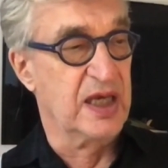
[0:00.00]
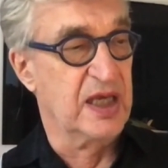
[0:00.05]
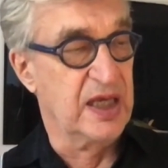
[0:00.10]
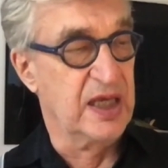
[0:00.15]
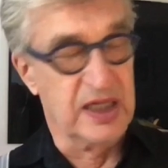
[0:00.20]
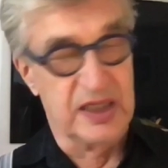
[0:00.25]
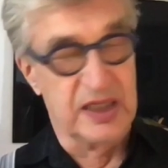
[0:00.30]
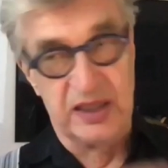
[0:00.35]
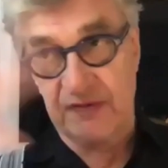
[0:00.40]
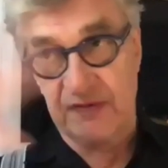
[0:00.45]

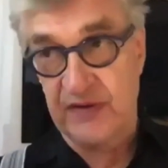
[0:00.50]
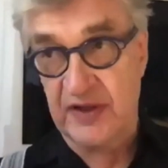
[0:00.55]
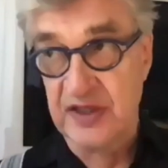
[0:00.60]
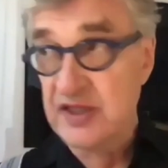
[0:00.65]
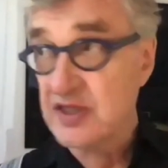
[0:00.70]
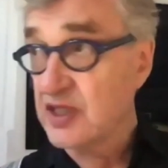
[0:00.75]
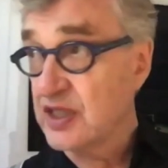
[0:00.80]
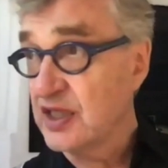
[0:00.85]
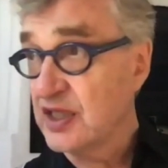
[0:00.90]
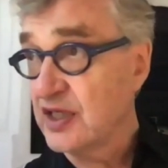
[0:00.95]
and
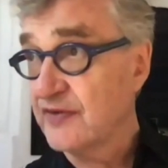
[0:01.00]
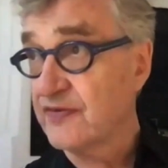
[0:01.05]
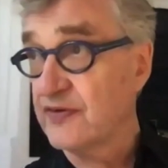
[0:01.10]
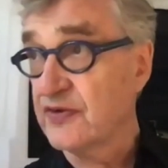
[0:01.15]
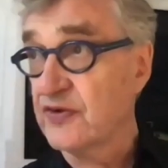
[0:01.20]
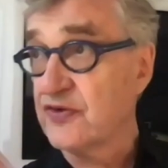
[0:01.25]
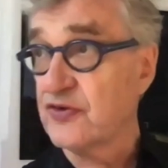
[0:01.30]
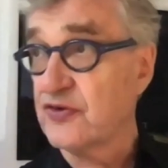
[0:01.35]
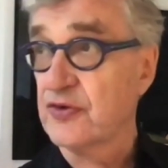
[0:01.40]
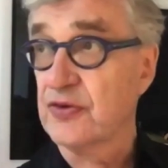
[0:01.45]
eventually
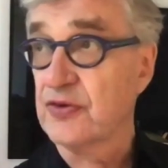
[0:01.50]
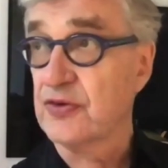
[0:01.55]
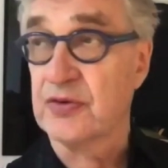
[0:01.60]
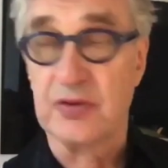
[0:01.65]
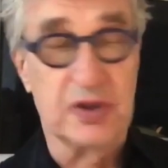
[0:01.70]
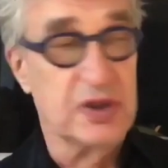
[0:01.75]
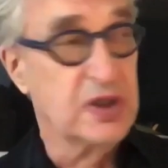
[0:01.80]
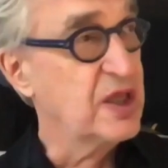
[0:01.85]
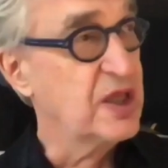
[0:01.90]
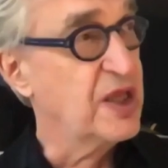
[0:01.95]
even
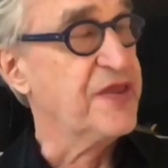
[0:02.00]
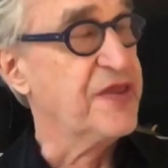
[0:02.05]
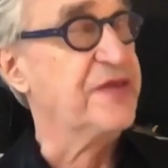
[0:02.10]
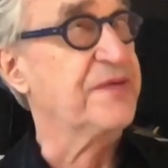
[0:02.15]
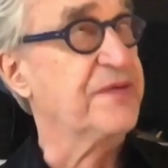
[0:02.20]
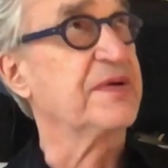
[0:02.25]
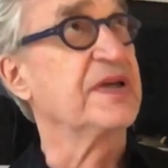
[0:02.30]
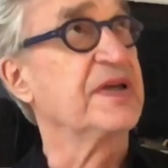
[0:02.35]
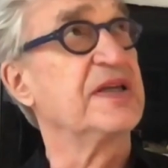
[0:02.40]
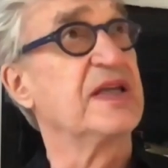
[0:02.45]
to
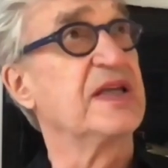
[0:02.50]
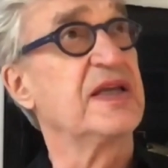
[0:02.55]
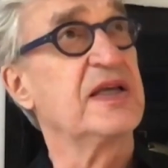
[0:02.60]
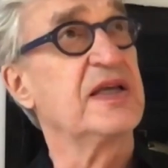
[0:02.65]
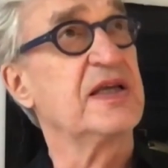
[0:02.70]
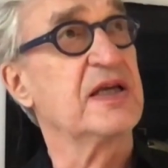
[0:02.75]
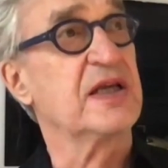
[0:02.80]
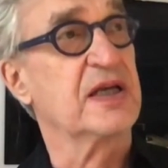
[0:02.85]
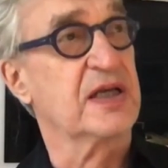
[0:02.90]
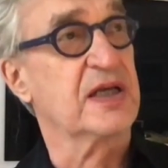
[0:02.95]

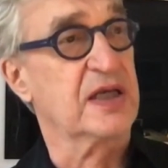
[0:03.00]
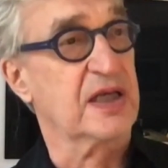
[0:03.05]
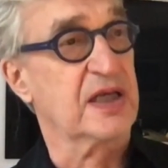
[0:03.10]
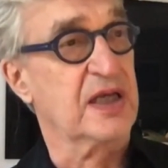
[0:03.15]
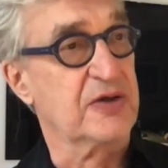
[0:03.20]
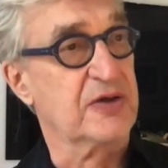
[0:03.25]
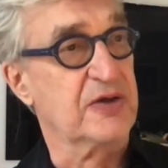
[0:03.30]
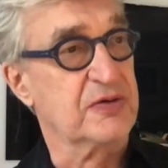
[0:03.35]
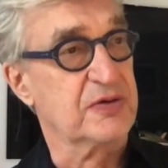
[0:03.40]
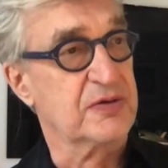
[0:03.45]
3D, and
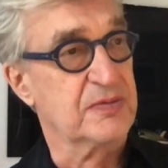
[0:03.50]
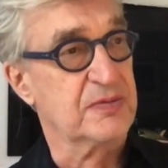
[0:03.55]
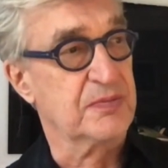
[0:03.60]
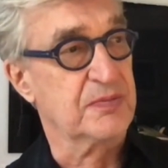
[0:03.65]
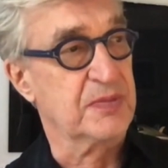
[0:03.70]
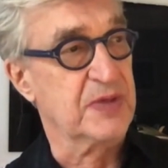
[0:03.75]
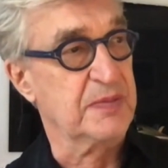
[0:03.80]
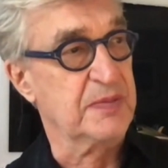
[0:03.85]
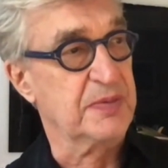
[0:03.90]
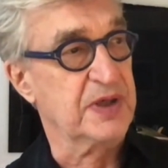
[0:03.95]
not
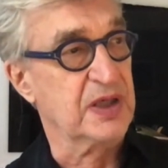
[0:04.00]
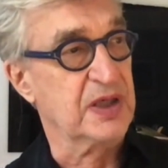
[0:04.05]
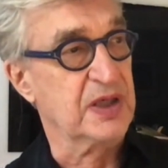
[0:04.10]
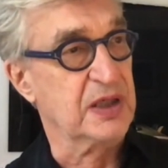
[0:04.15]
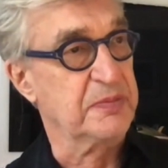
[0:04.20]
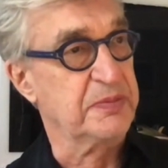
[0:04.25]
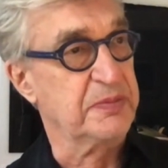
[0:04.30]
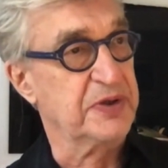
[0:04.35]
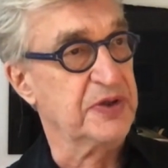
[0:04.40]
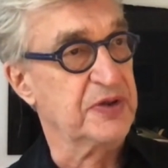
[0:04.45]
maybe a
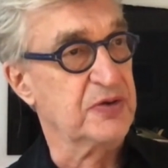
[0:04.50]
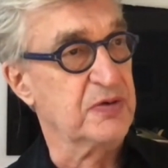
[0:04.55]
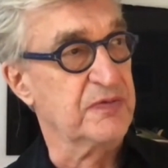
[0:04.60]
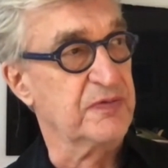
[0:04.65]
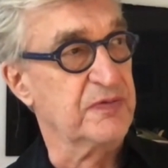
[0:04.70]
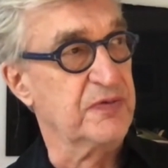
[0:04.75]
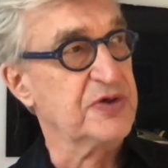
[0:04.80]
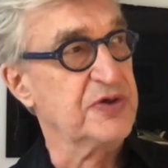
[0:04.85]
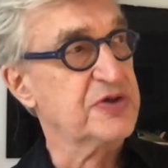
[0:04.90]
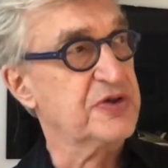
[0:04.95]
little bit to
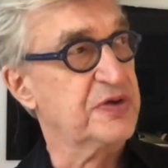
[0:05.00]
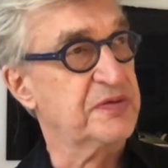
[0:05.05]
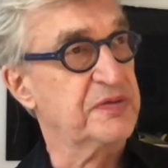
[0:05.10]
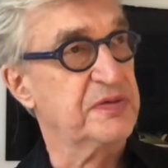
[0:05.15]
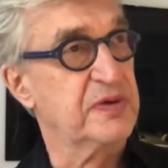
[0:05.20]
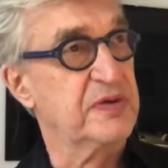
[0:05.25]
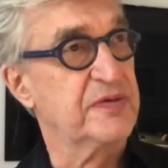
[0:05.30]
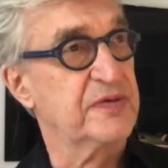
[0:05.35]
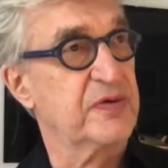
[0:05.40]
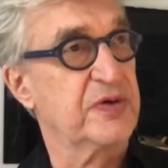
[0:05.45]

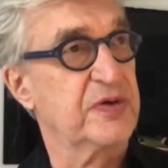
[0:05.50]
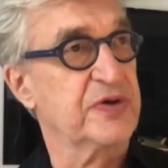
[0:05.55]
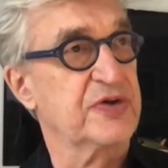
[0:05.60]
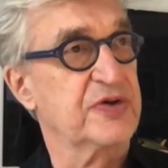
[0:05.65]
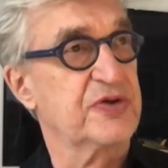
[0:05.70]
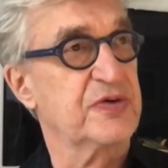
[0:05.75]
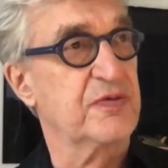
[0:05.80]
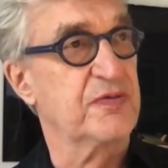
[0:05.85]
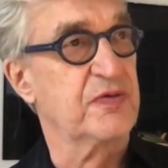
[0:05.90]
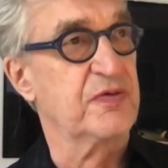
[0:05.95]

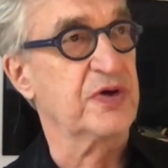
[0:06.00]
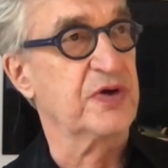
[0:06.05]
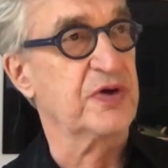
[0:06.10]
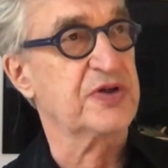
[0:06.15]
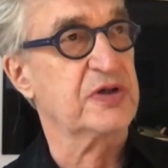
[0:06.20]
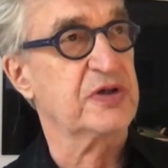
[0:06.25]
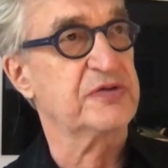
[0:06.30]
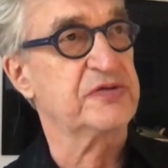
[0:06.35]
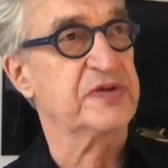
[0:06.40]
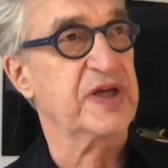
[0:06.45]

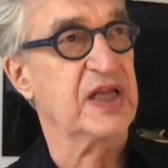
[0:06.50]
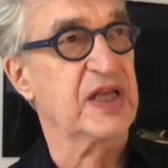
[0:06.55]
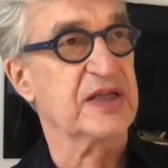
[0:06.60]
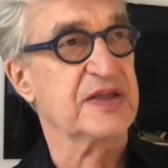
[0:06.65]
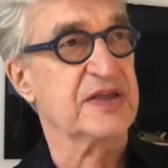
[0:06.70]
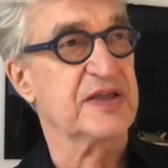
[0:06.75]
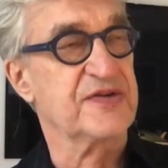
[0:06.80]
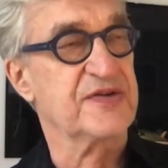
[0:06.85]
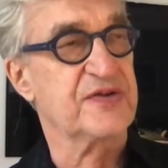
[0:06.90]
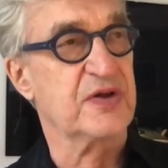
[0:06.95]
virtual
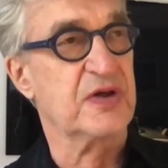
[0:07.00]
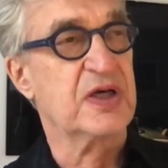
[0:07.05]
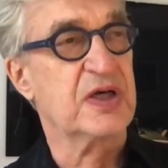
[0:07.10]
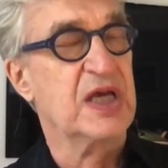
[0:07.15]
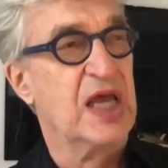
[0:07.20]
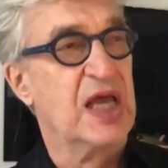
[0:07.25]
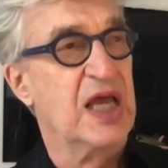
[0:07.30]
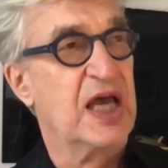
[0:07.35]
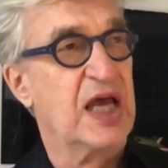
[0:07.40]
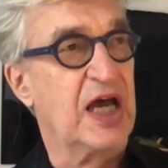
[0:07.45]
reality. So
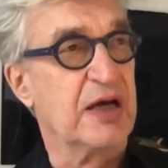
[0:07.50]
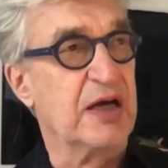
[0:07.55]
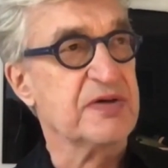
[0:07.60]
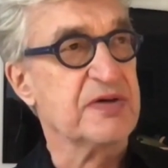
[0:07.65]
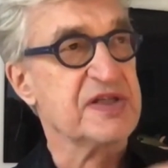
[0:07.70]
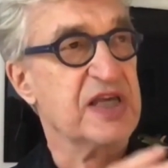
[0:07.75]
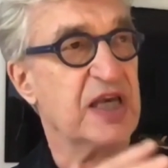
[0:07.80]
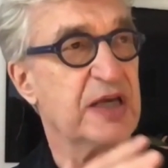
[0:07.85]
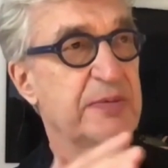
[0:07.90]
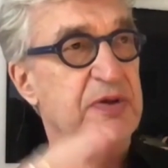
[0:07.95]
I
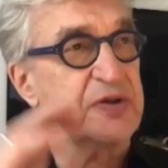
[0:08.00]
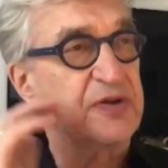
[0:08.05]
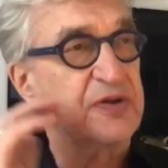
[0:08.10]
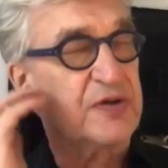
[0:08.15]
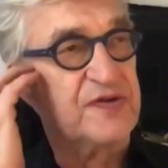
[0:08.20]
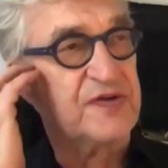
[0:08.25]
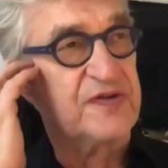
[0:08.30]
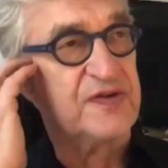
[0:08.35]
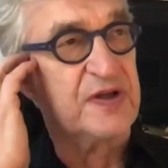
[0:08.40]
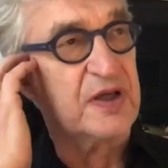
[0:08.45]
was able to
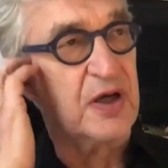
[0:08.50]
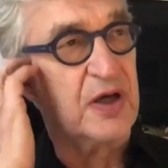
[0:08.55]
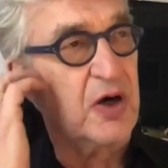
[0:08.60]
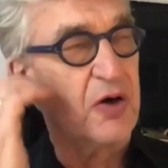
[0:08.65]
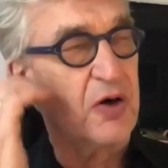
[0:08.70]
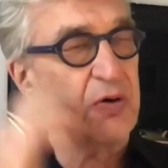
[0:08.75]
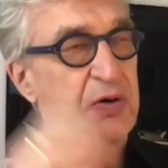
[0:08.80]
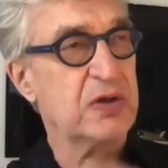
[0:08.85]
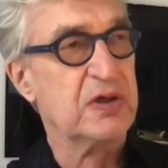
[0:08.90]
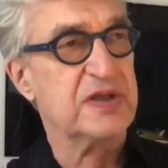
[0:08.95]
see a
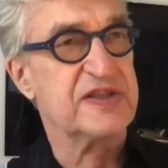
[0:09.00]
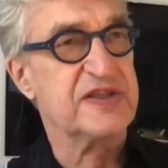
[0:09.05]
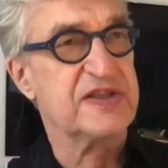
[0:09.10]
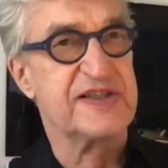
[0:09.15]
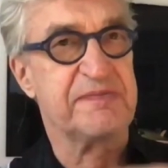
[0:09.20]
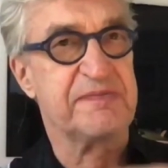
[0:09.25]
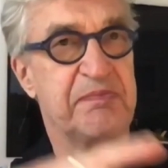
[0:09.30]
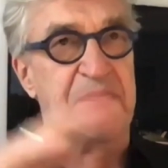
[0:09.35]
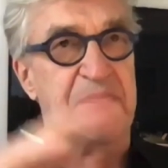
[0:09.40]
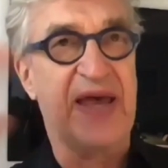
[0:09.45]
whole
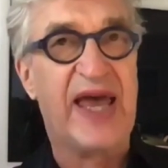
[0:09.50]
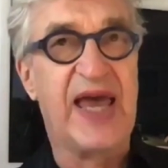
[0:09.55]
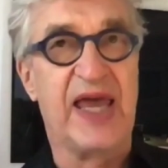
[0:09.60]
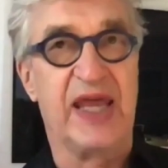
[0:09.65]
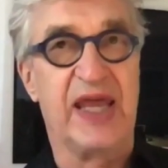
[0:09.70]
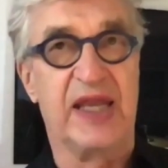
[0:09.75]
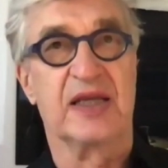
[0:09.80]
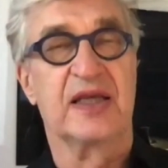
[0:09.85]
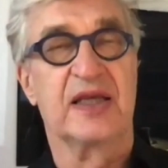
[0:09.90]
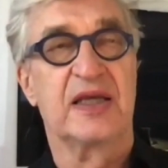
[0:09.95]

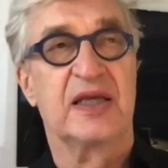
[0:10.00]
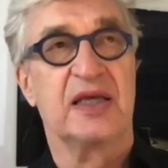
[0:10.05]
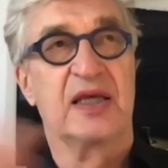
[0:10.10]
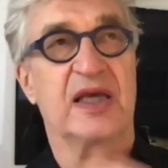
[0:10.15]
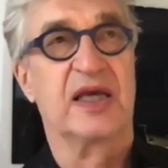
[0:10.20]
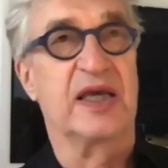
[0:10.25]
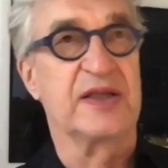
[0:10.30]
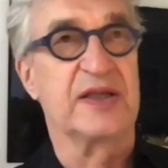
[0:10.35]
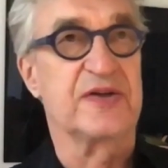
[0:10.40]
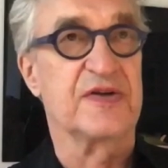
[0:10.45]
span
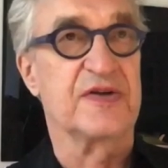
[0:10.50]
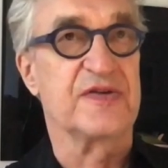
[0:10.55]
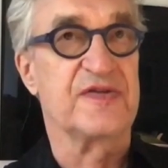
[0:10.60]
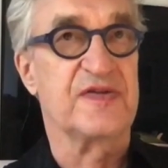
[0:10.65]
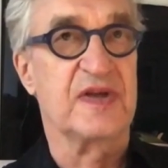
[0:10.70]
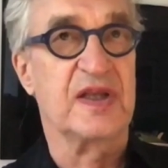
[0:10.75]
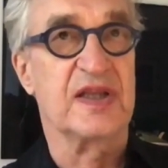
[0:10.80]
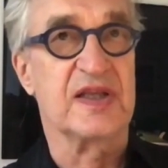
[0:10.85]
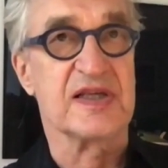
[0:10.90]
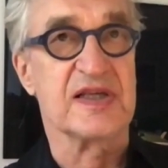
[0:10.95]
and to
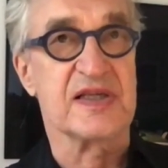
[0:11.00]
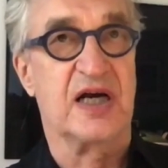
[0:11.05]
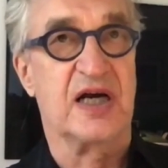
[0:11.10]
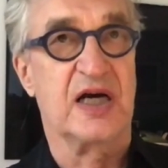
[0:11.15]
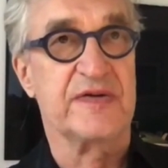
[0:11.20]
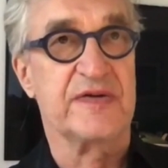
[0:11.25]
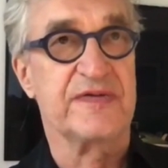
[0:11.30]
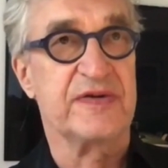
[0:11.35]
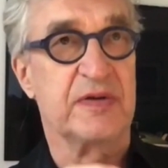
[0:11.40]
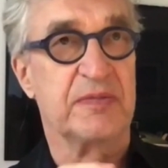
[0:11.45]
see this
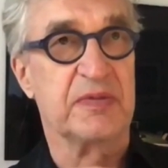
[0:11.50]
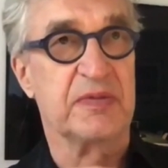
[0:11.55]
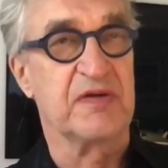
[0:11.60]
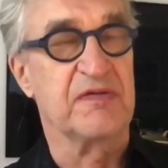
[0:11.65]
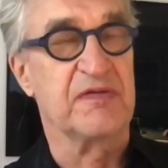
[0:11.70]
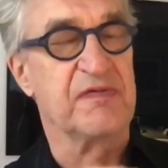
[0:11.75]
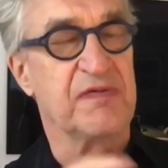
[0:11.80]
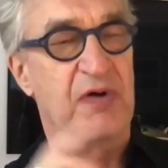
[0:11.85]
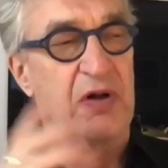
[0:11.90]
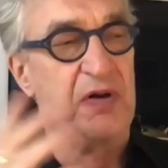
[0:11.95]
art form
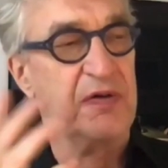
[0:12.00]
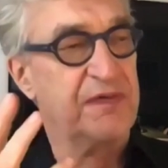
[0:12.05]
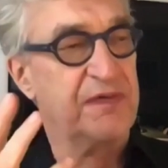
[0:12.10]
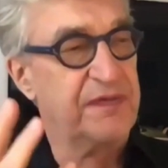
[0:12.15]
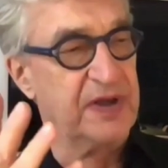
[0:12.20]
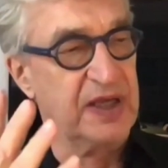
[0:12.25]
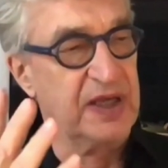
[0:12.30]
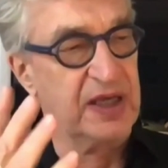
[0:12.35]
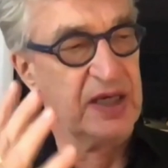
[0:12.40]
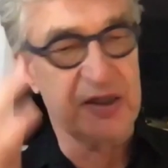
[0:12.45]
evolve
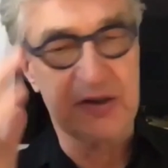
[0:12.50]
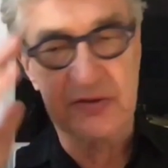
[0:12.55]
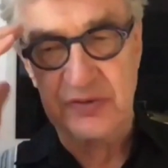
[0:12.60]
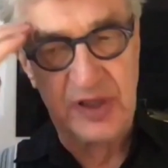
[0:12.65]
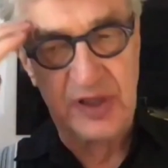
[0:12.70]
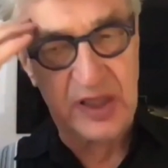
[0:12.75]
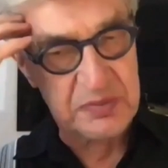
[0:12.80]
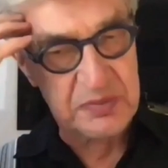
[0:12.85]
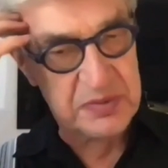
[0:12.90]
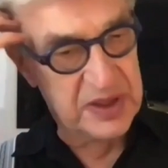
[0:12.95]

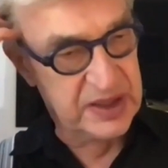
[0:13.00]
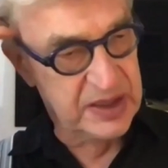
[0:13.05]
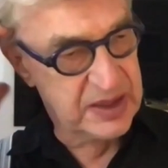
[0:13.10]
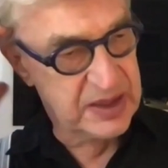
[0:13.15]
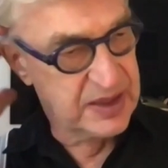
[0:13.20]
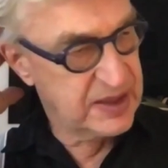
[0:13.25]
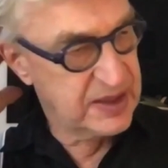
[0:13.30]
incredibly.